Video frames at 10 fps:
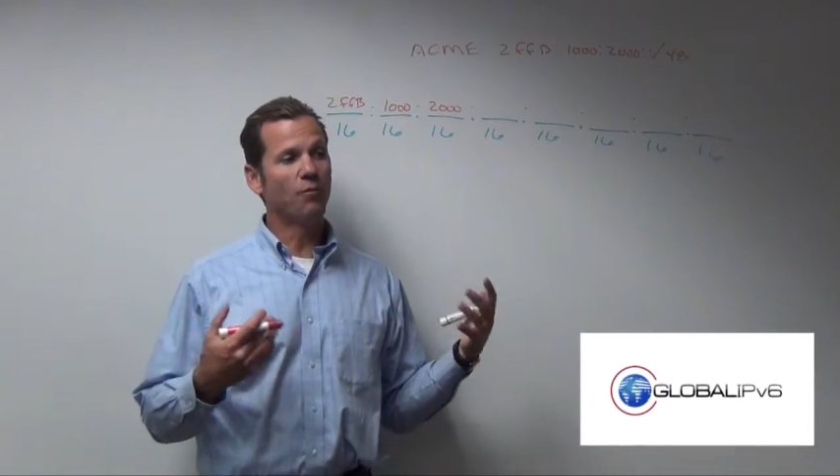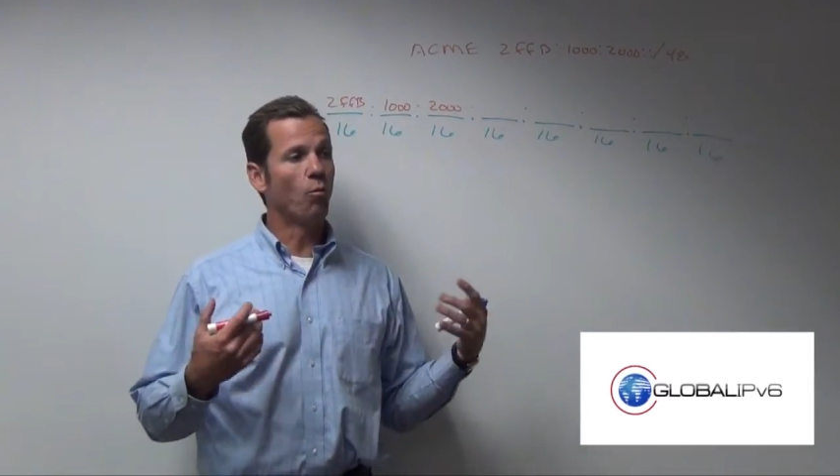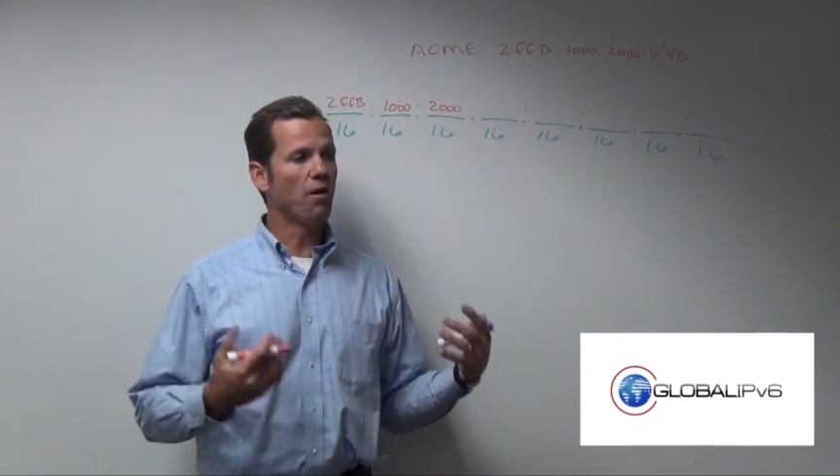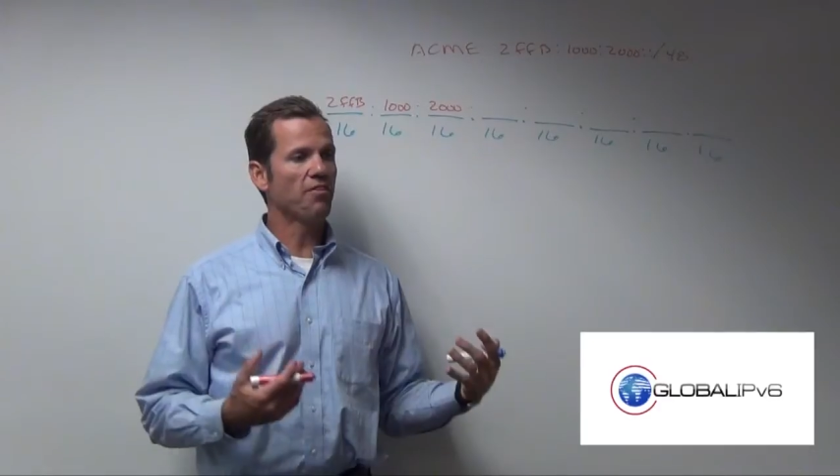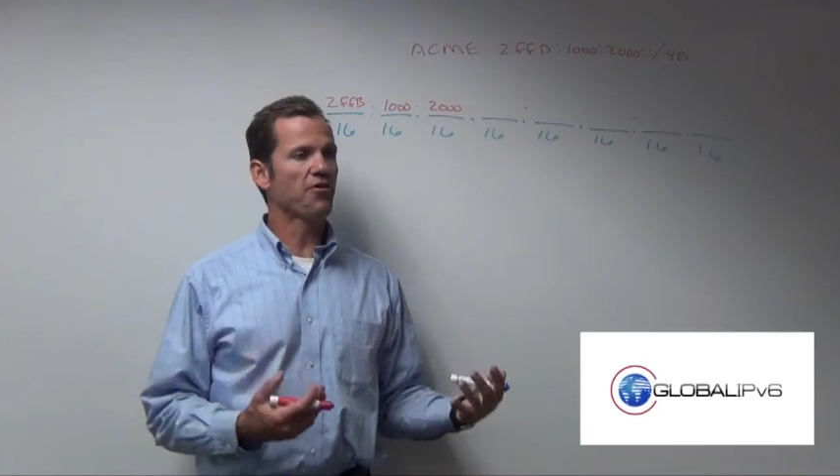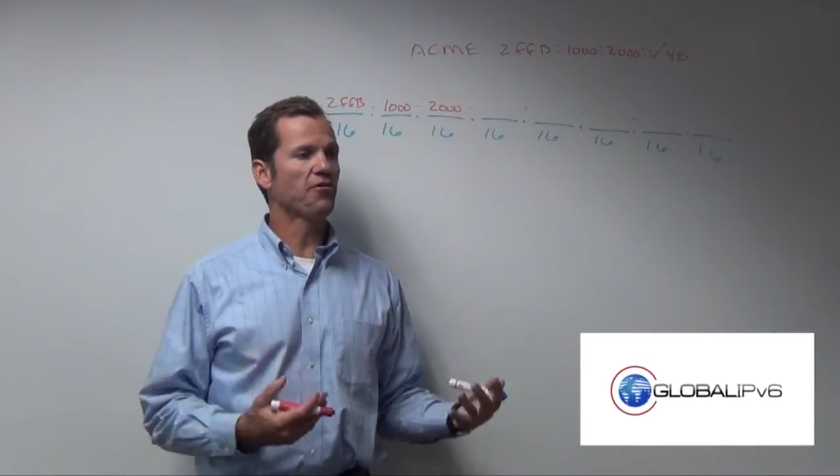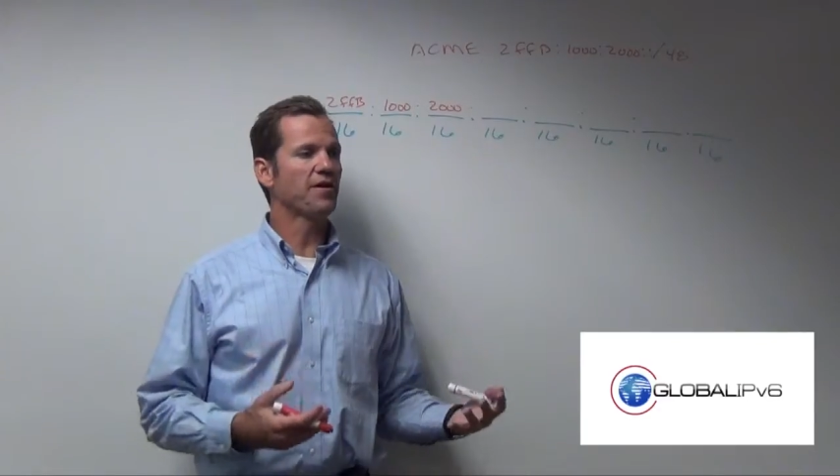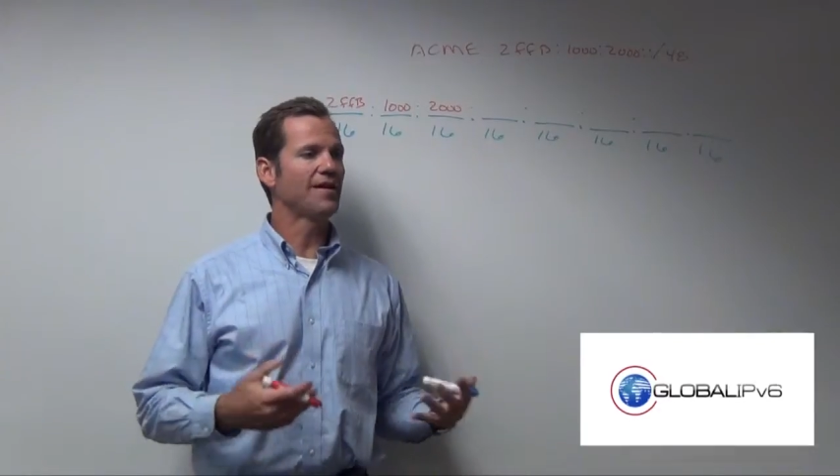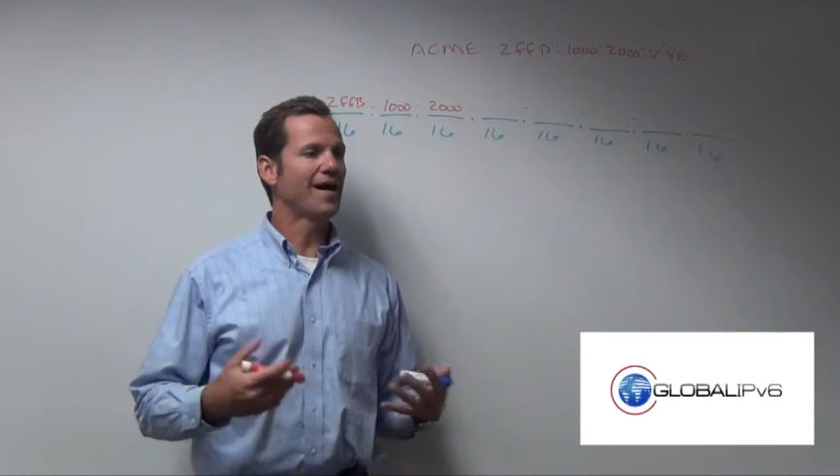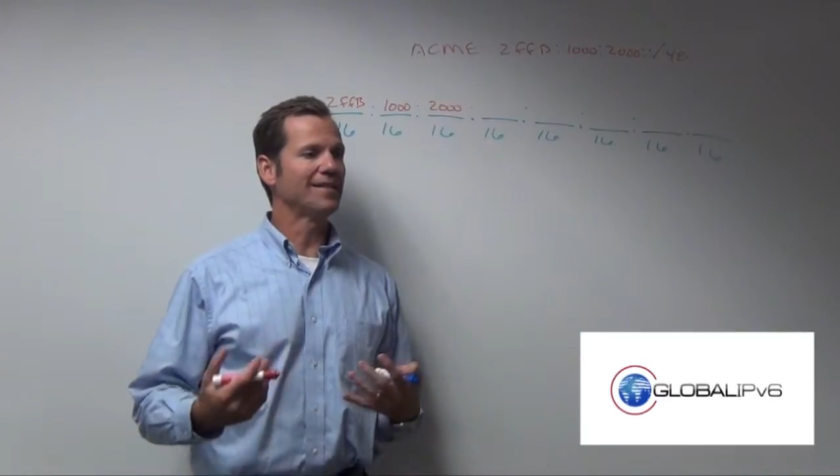
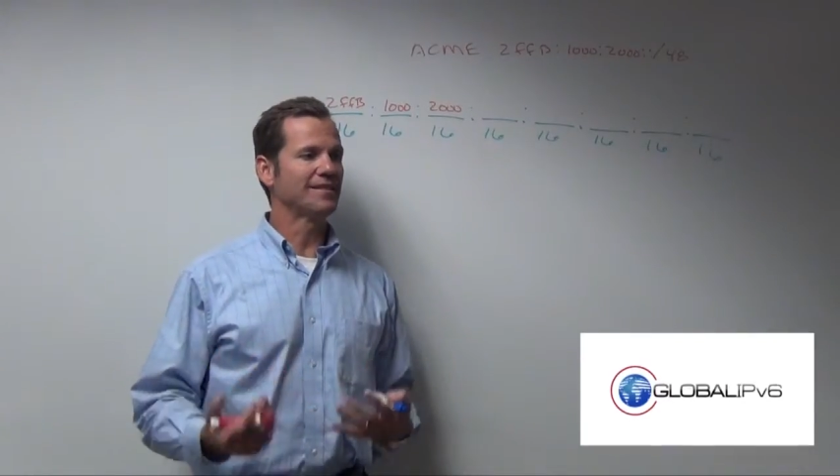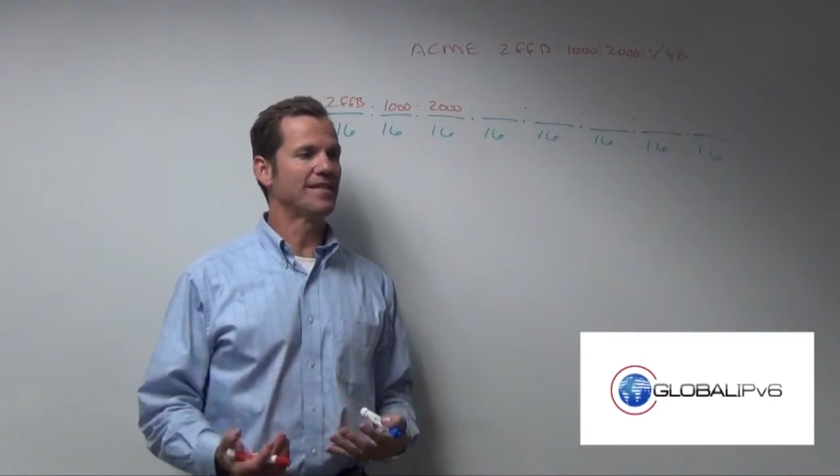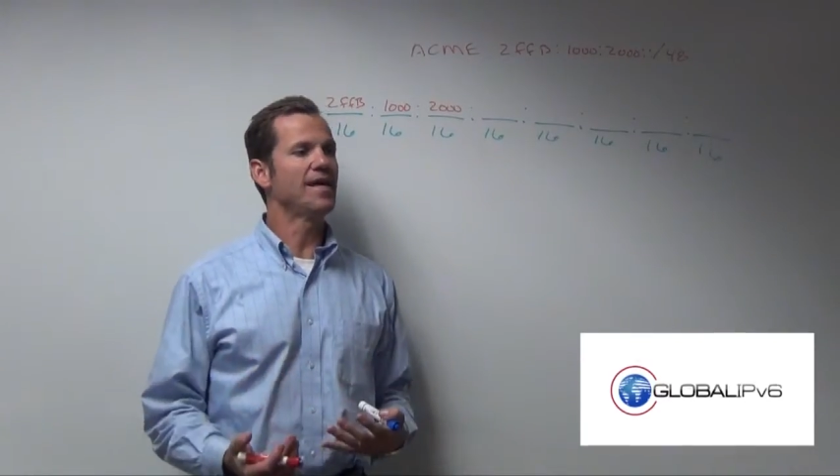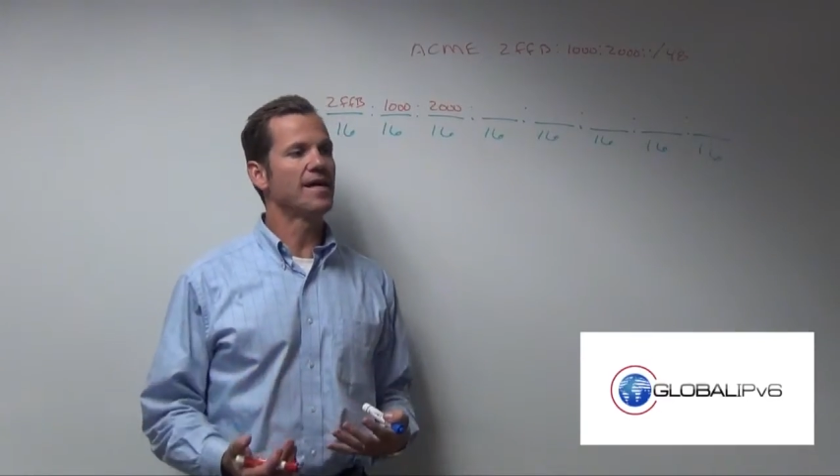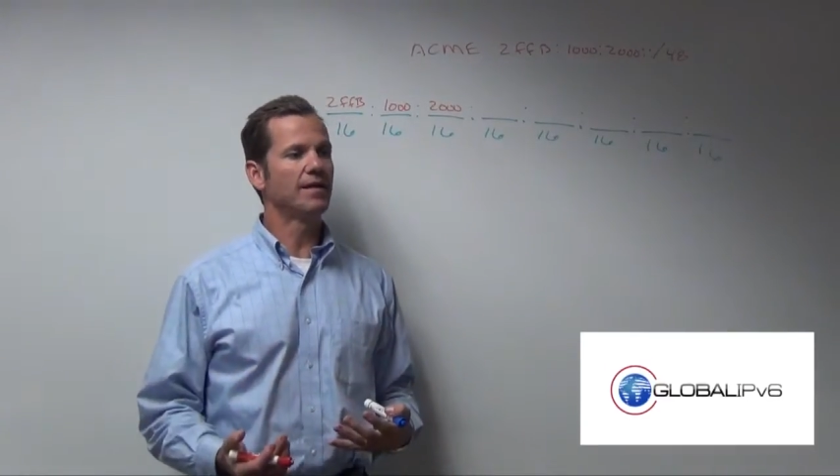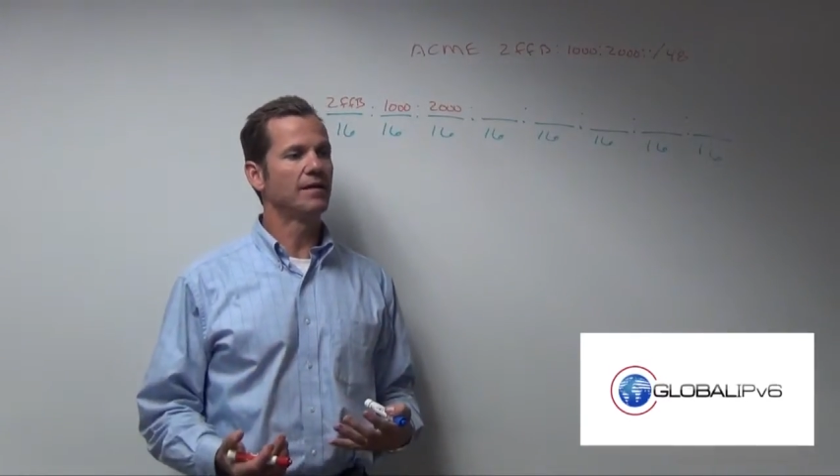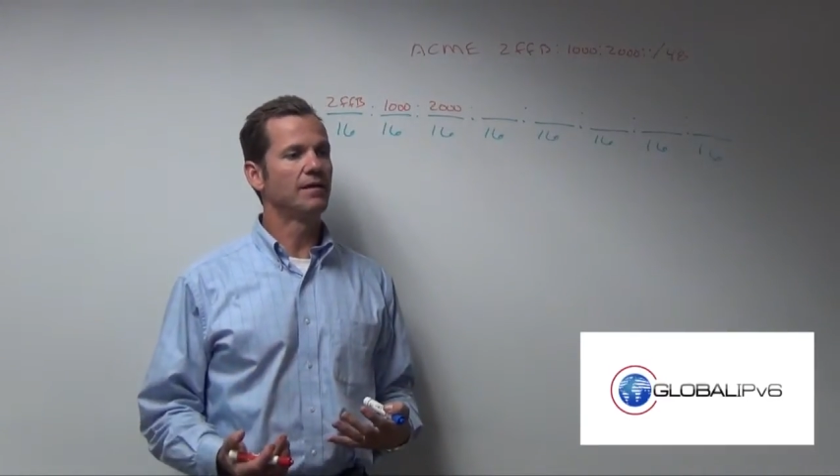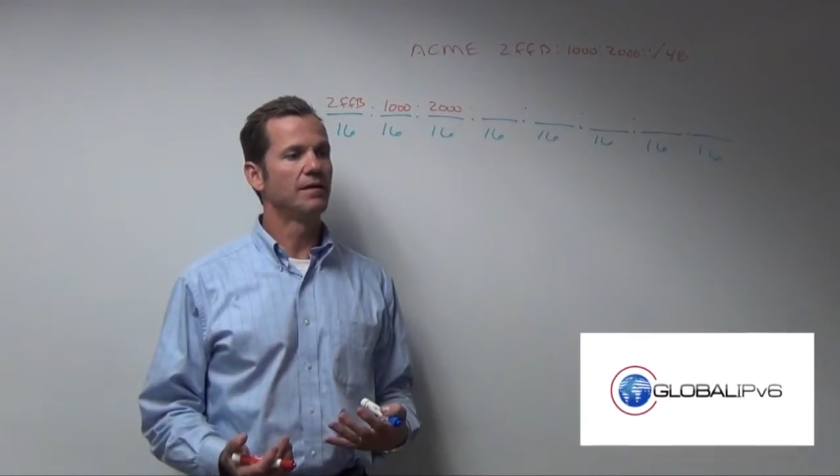130.10,